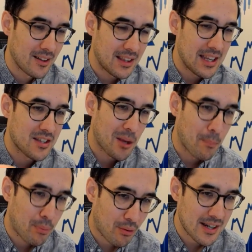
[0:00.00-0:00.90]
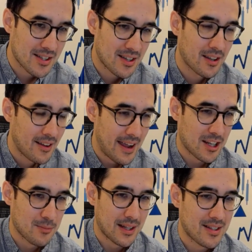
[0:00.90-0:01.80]
these depressed
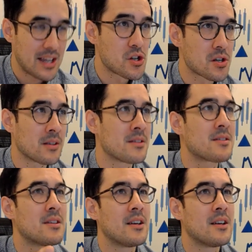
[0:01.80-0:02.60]
expectations.